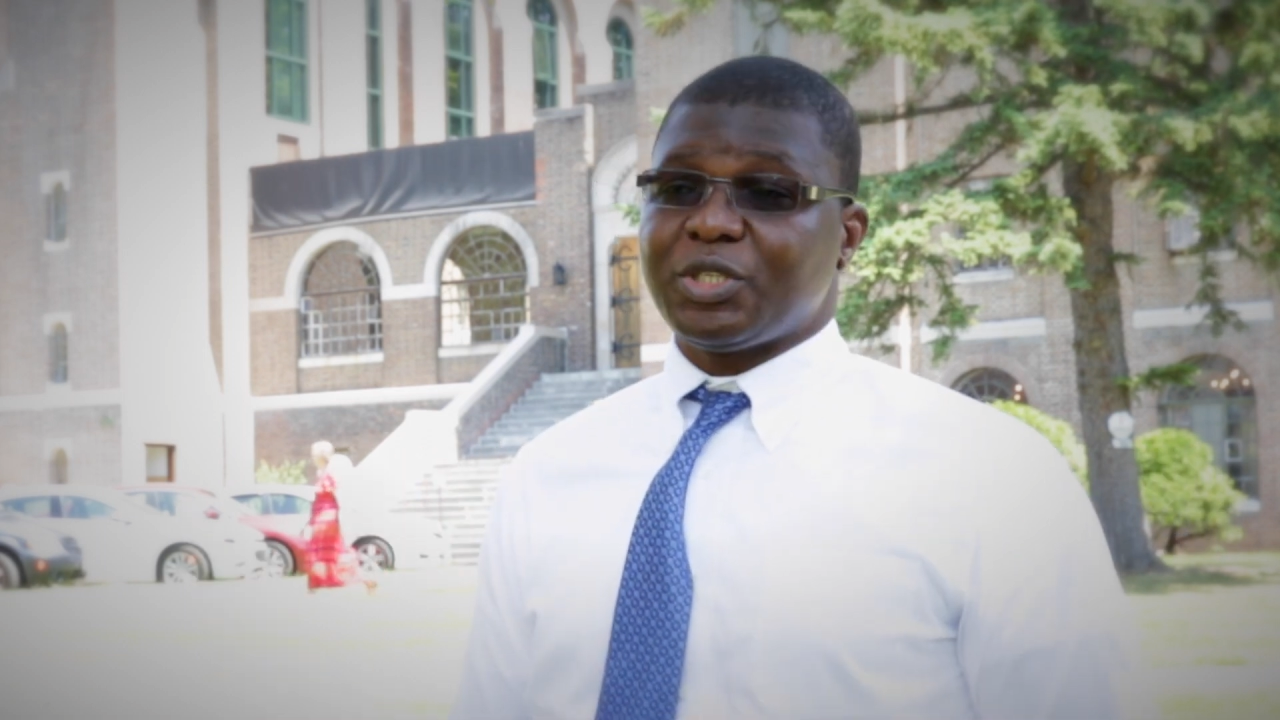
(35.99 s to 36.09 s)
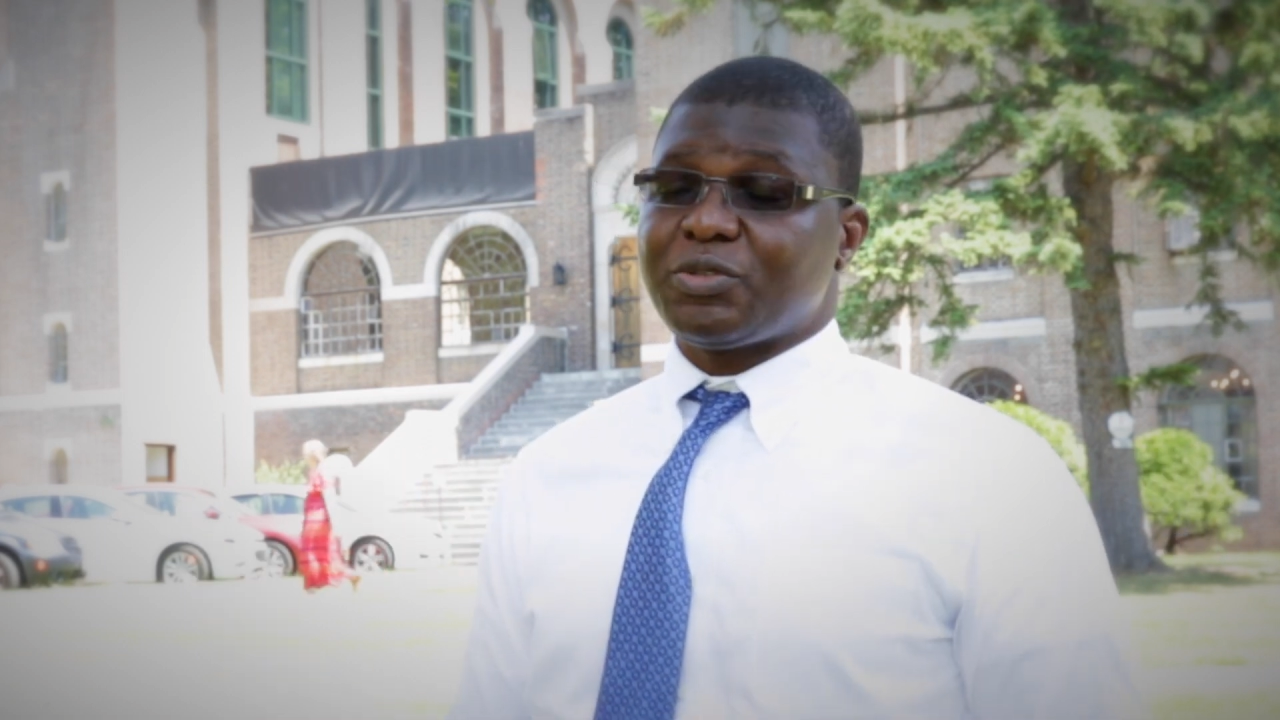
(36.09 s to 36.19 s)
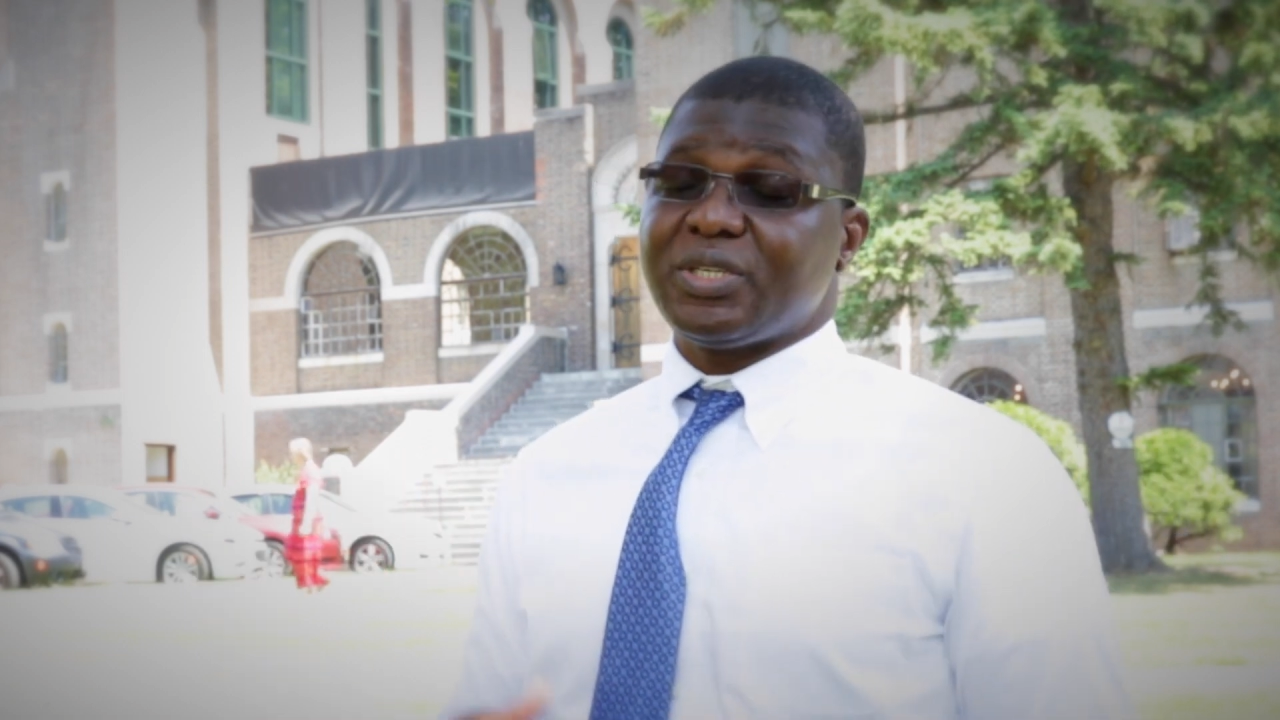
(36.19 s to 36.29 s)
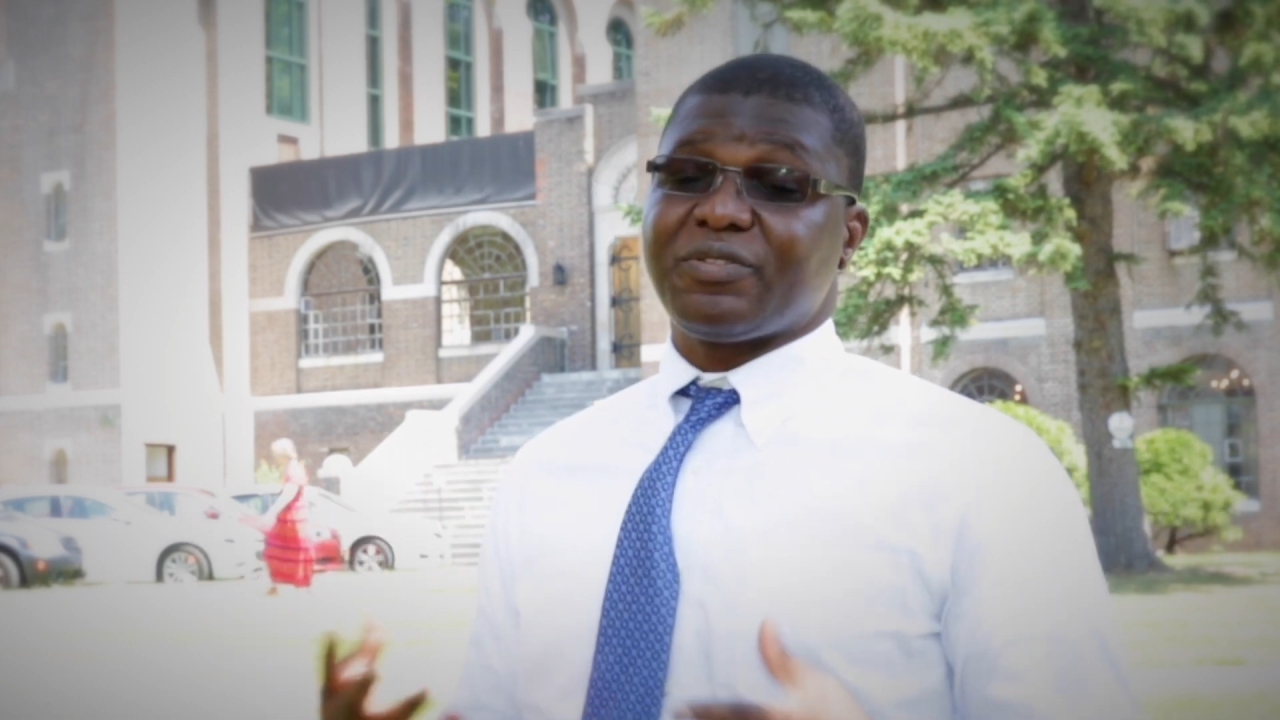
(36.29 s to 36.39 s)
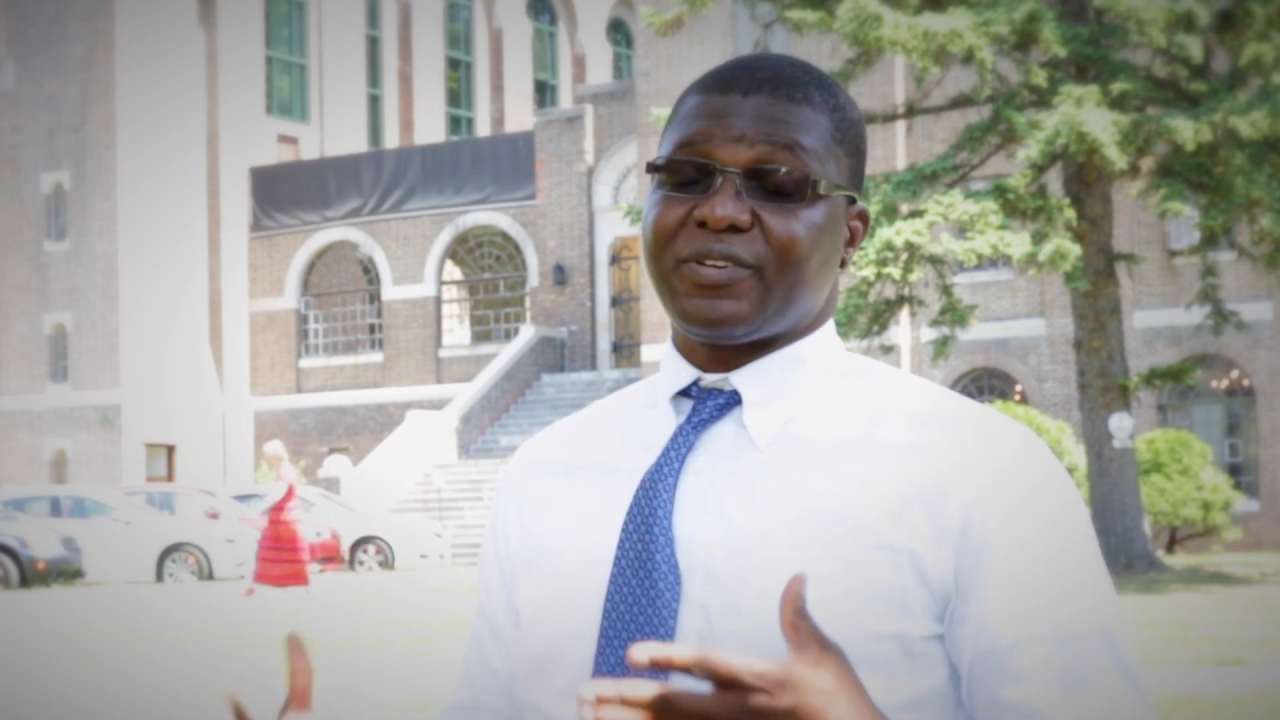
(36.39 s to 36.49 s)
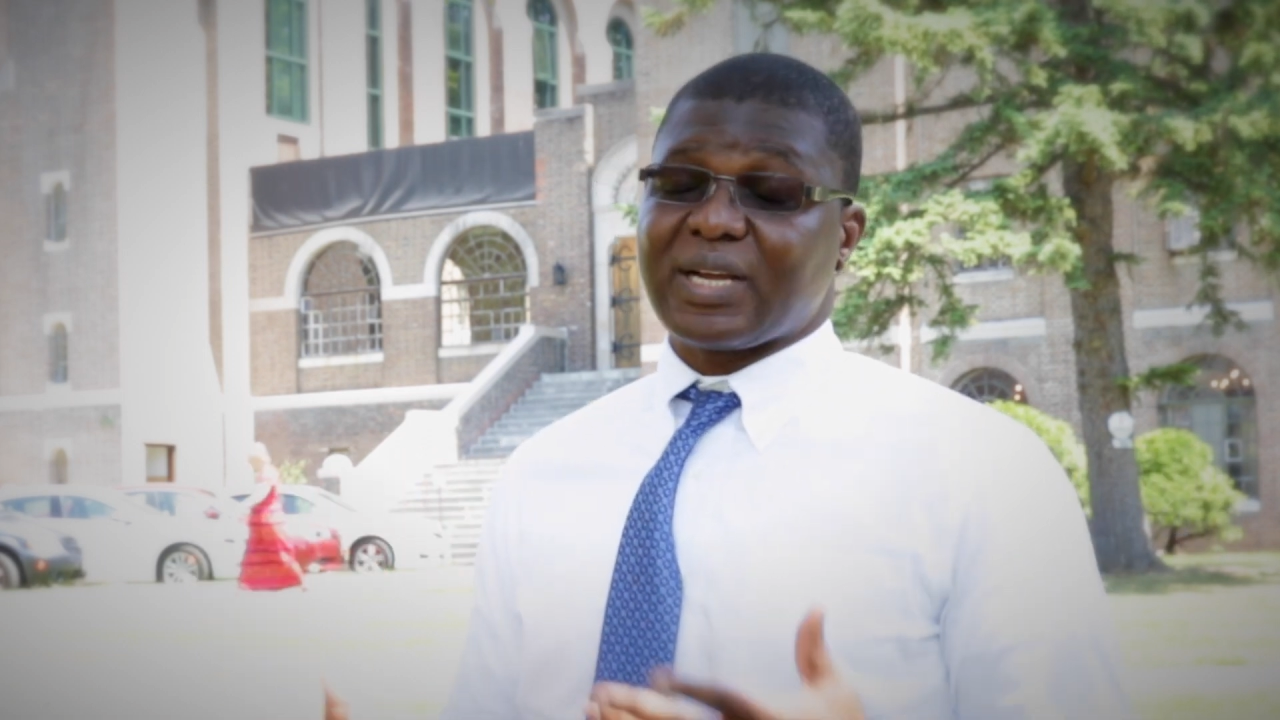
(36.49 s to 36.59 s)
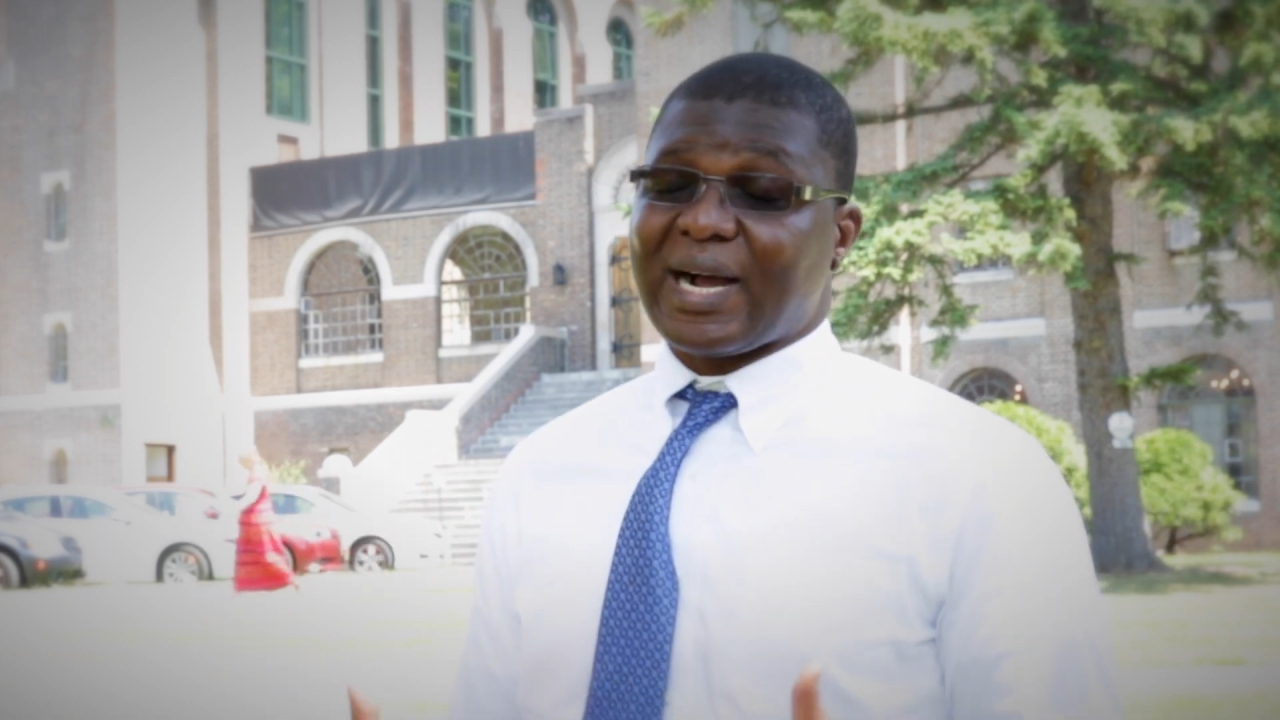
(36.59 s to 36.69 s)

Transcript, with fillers: between different